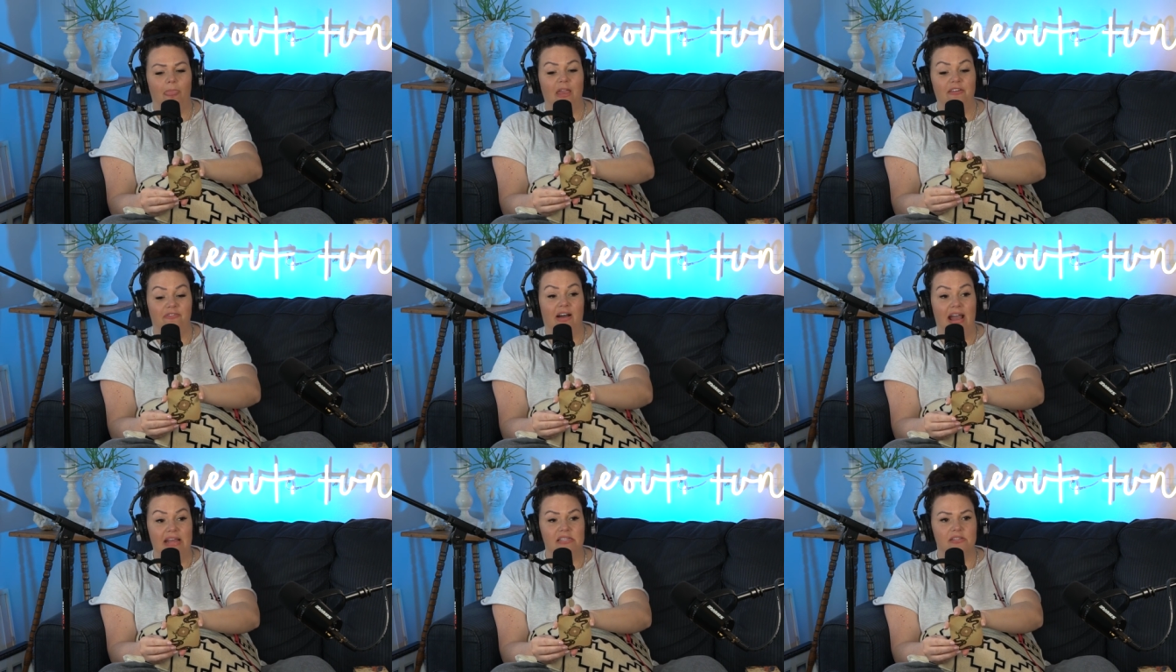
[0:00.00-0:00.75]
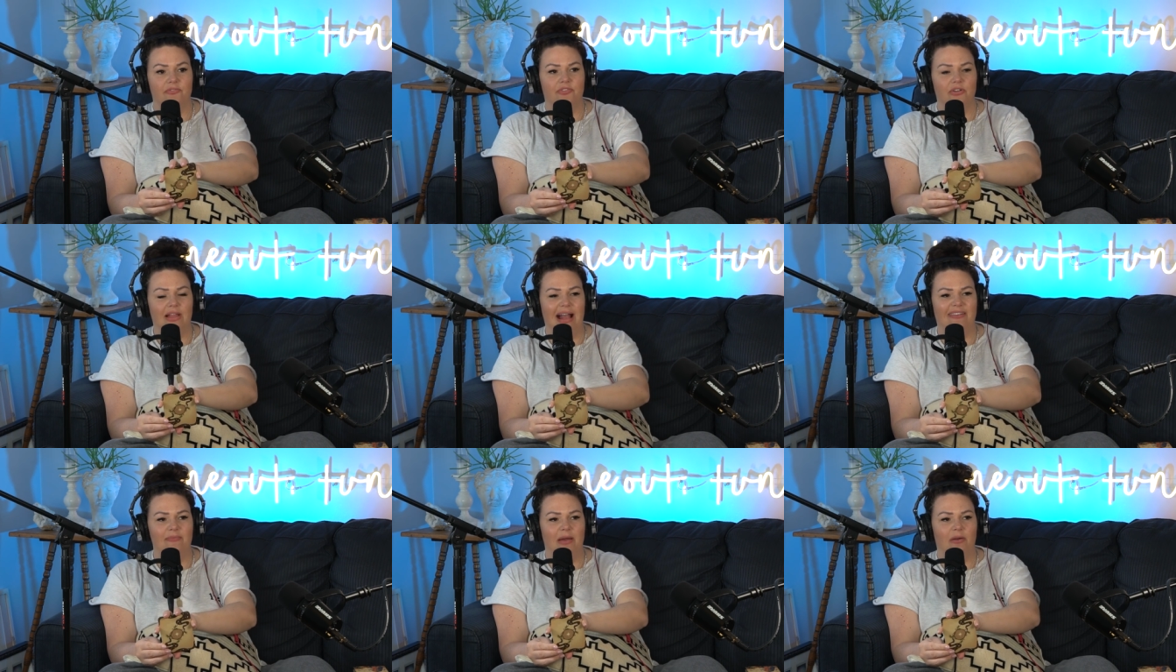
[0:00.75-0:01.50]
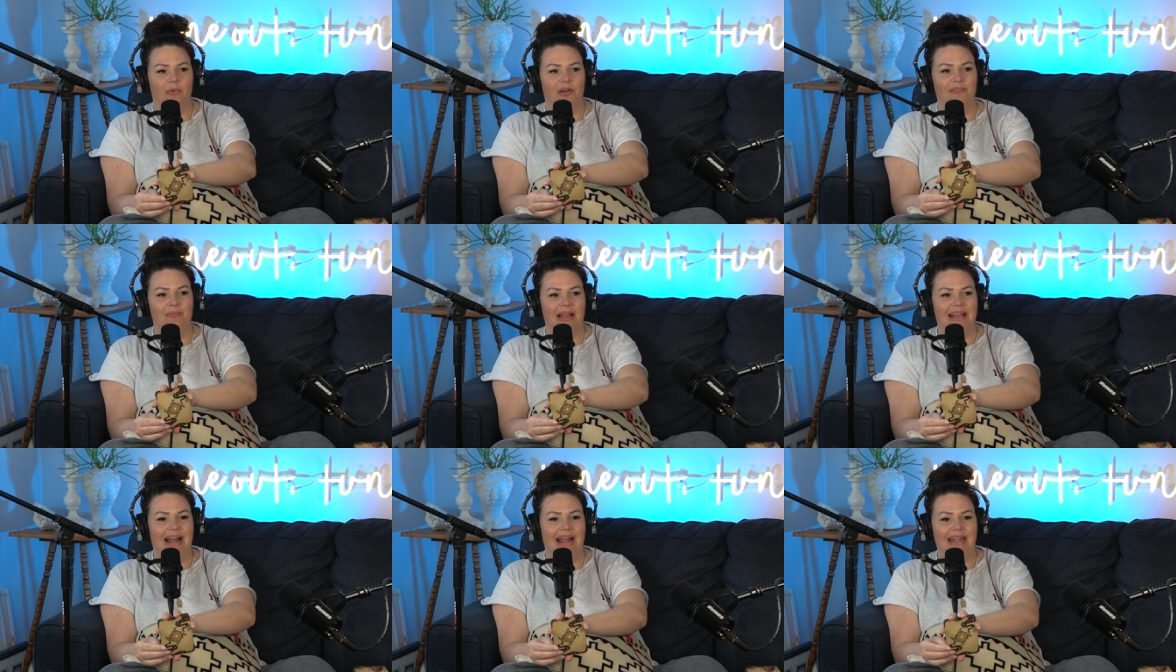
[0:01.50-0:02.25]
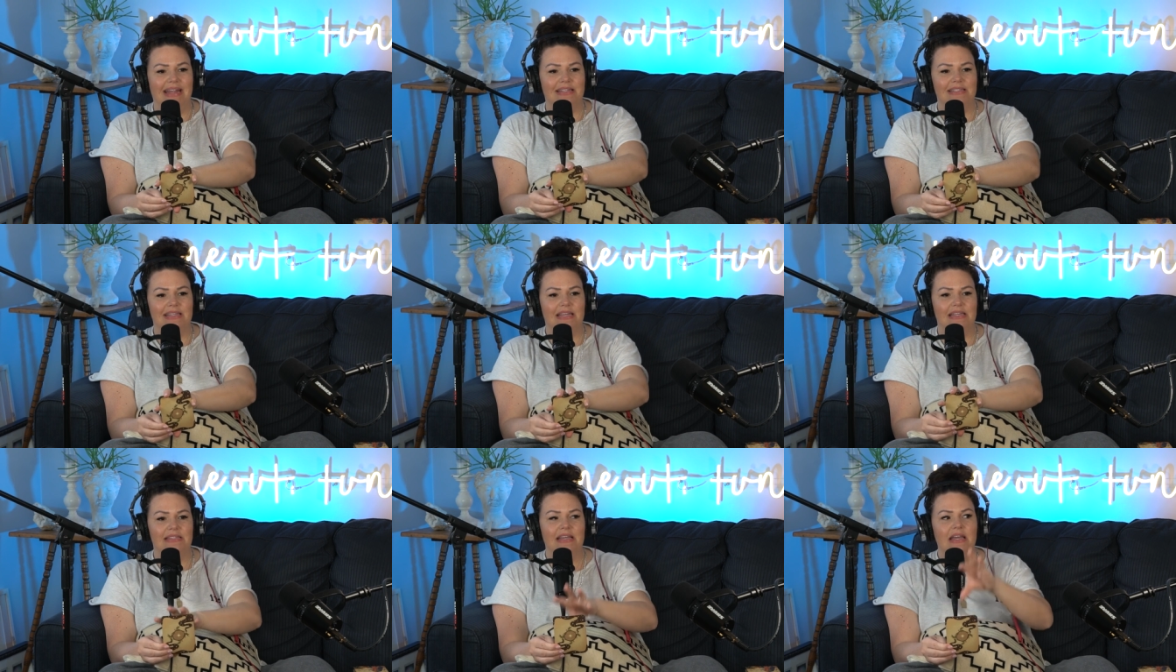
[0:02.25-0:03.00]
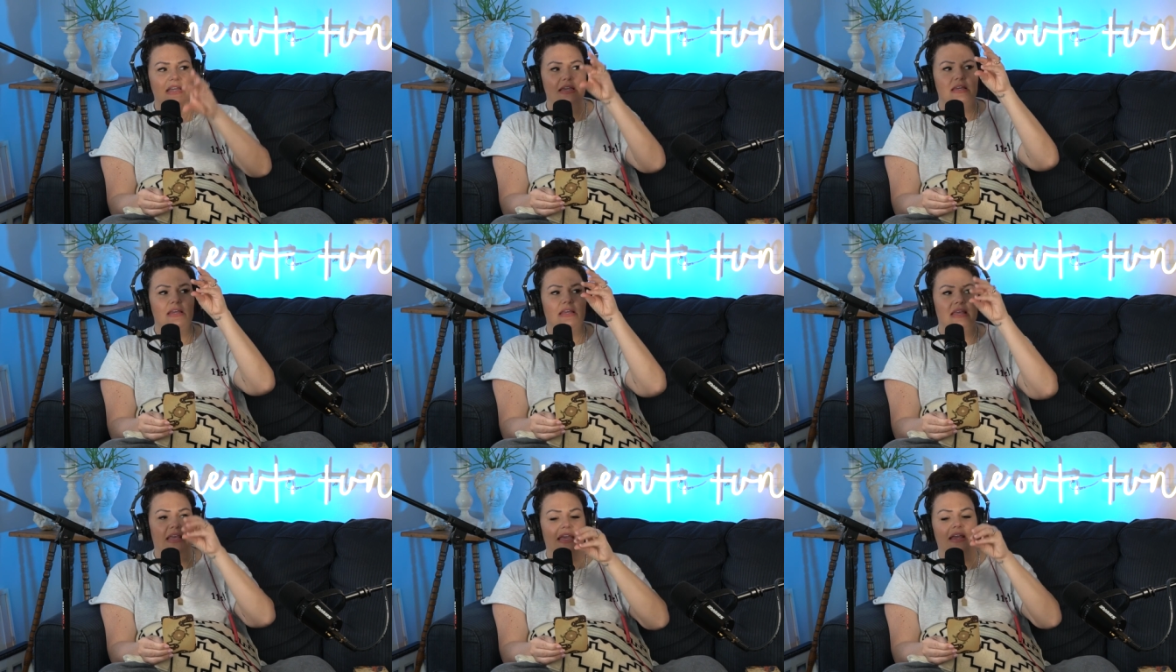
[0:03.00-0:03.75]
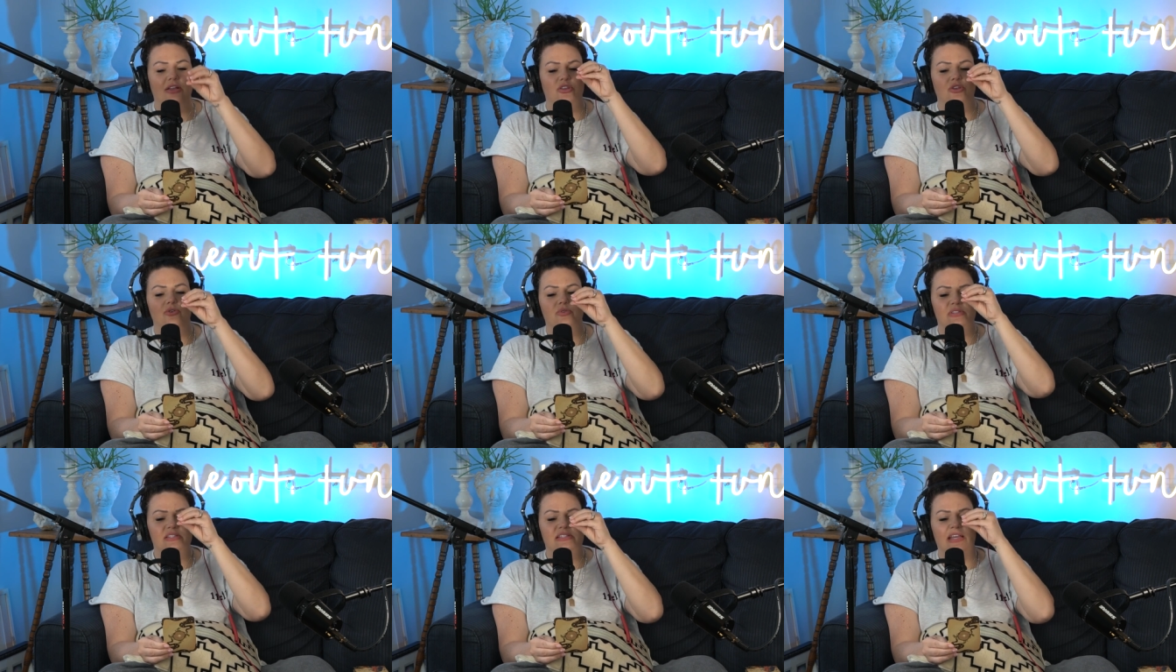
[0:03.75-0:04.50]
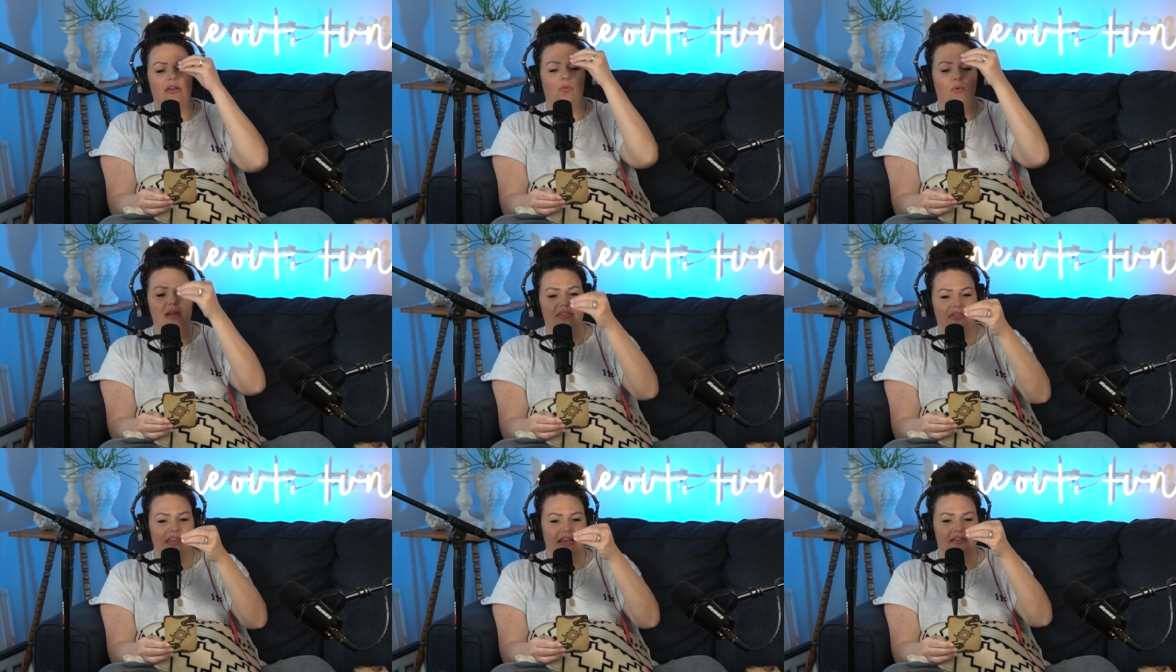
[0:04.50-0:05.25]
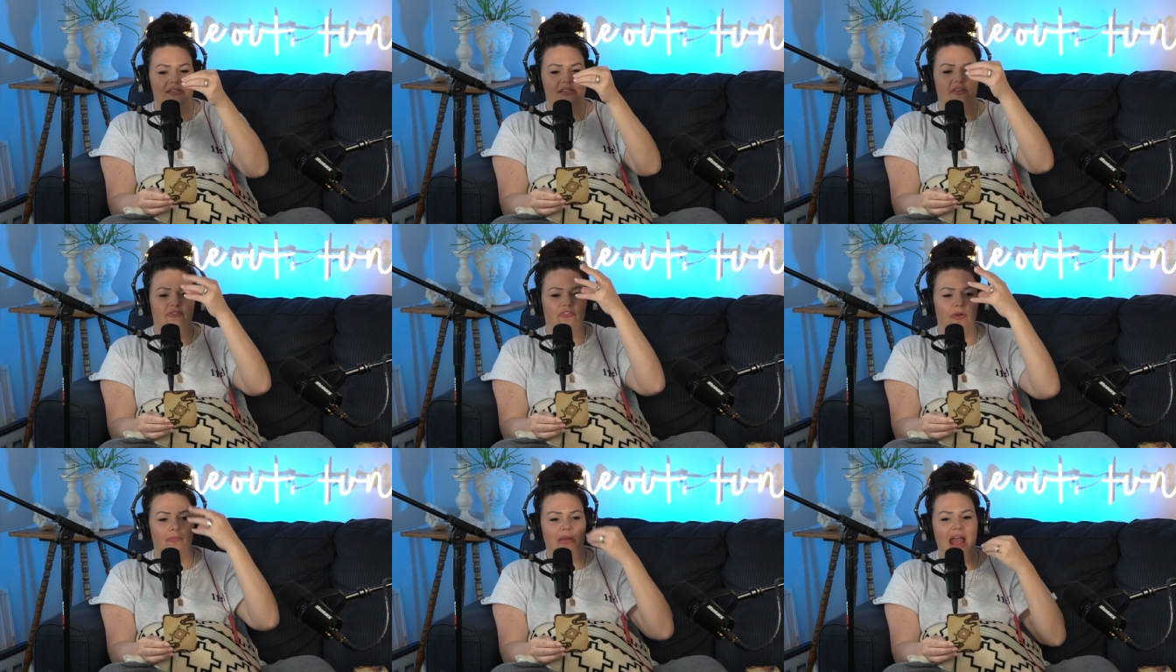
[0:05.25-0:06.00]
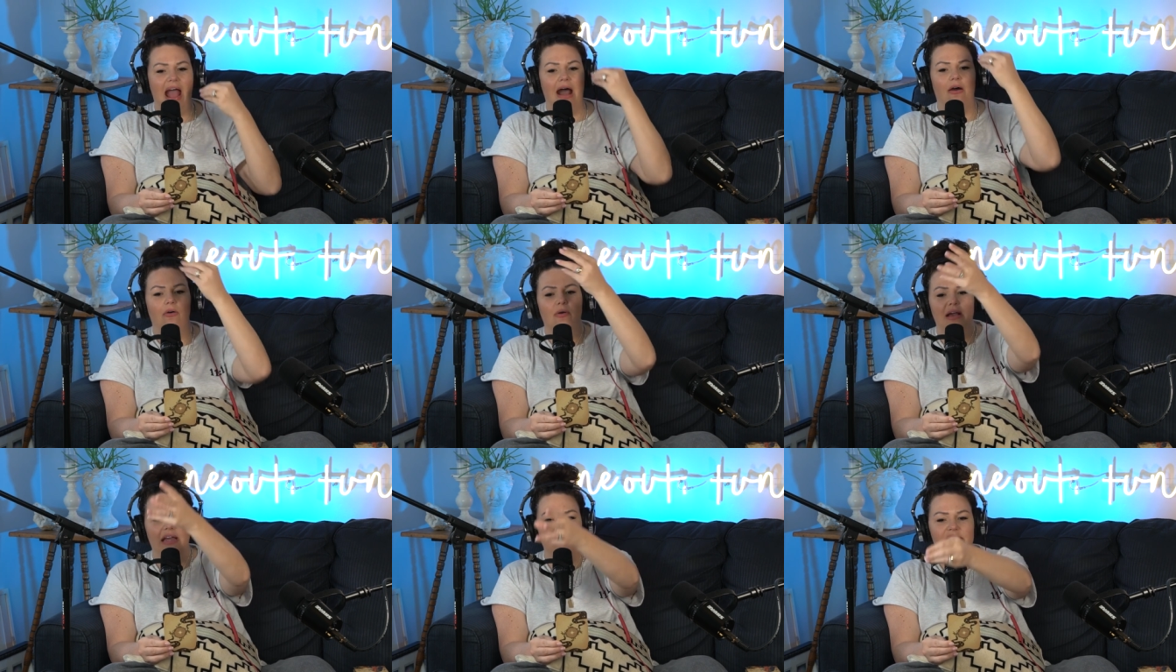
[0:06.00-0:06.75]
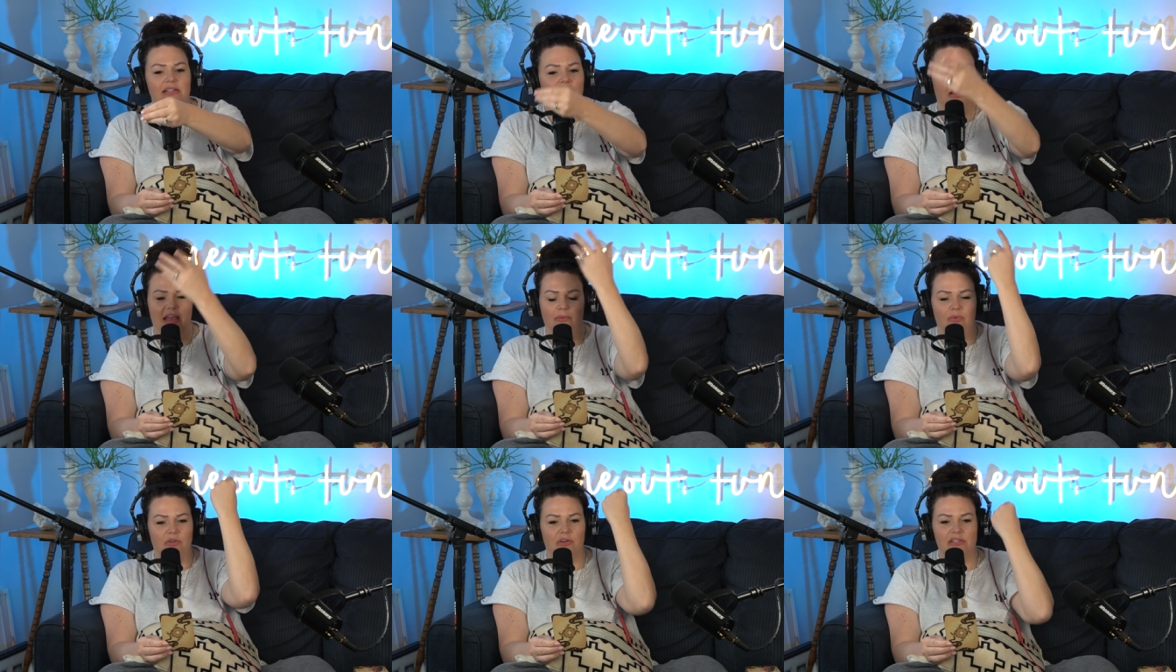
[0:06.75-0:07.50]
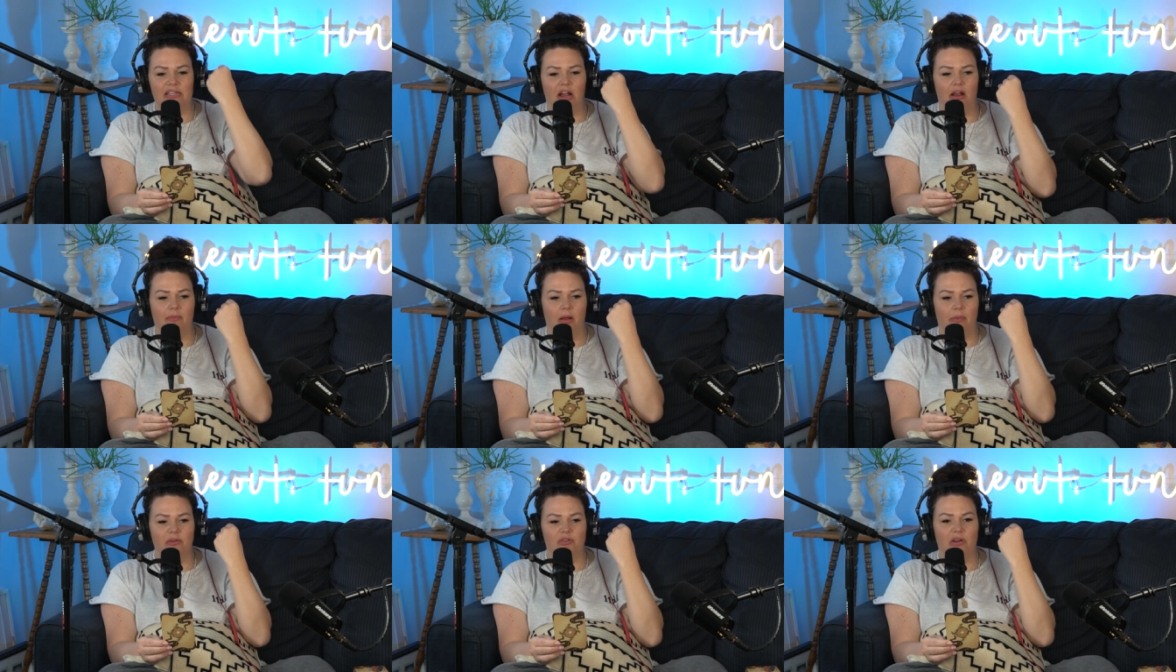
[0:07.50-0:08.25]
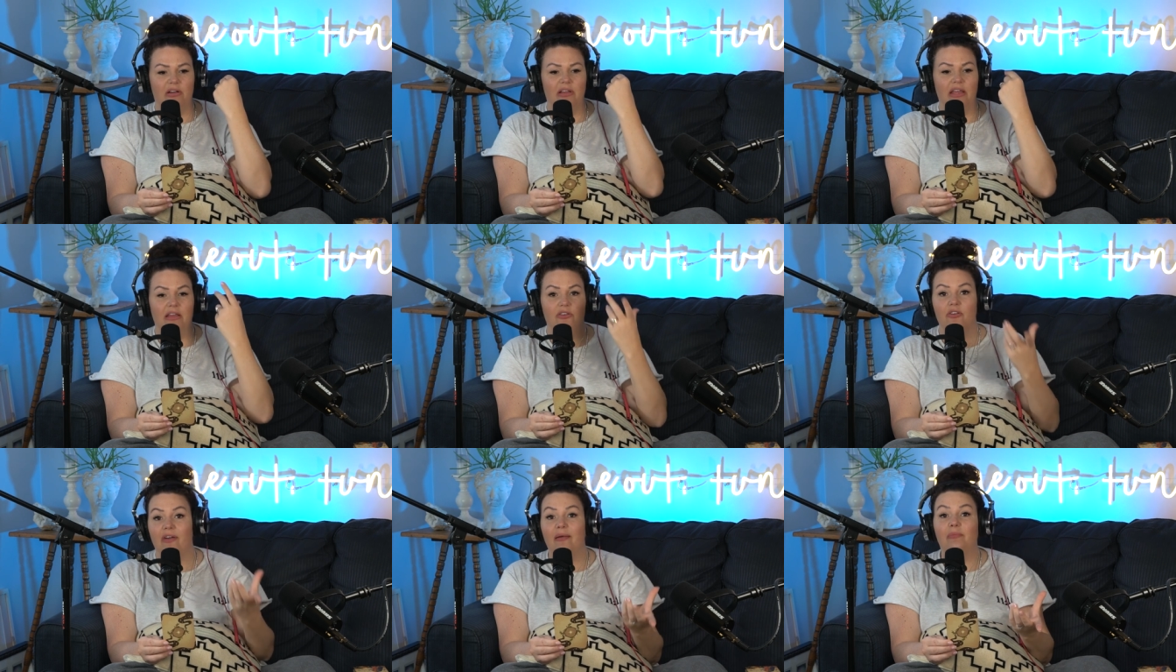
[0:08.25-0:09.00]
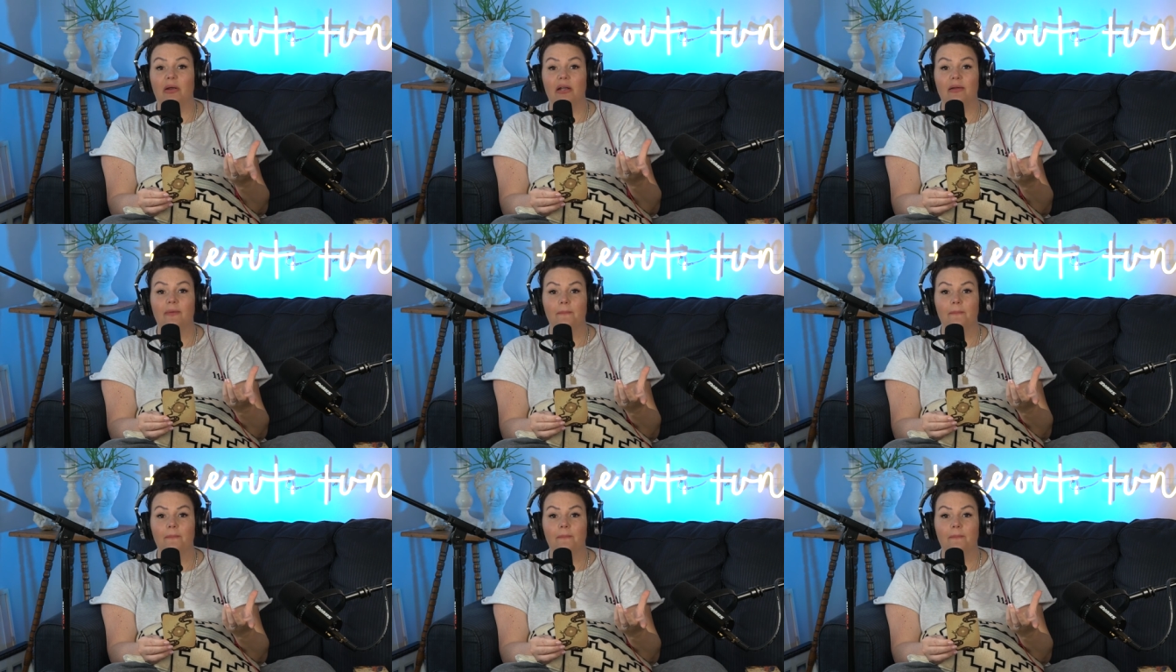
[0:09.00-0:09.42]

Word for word: advice, for lack of a better word, of my guidance is can you stick with this from now until again, we're going to say arbitrarily November?